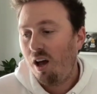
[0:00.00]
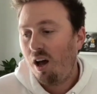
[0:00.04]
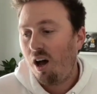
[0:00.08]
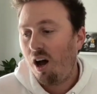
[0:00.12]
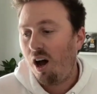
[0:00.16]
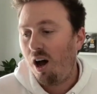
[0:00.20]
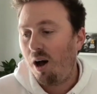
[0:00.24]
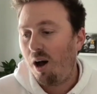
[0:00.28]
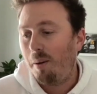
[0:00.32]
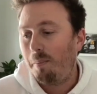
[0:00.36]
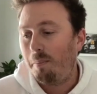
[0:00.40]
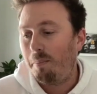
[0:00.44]

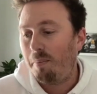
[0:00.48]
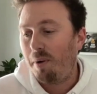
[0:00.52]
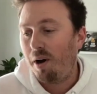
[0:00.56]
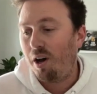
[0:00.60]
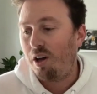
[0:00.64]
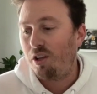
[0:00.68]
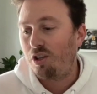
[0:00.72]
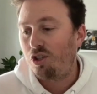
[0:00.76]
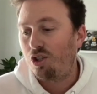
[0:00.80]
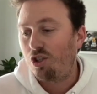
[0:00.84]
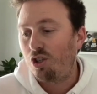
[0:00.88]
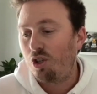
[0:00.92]

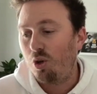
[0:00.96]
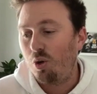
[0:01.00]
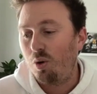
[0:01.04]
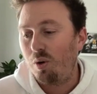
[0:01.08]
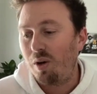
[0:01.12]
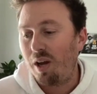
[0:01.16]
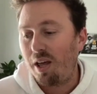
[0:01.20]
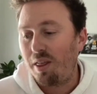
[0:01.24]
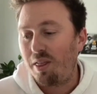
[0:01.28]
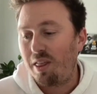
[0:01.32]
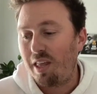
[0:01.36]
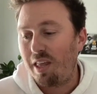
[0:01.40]
But soon
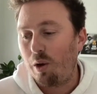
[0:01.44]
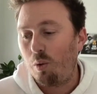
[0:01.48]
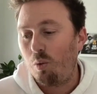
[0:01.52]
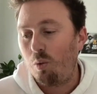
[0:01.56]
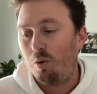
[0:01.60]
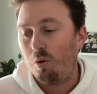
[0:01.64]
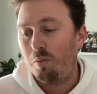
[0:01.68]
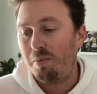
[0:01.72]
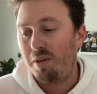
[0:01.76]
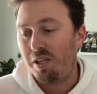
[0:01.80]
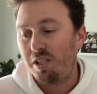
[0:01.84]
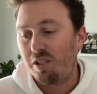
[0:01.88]
I think we'll be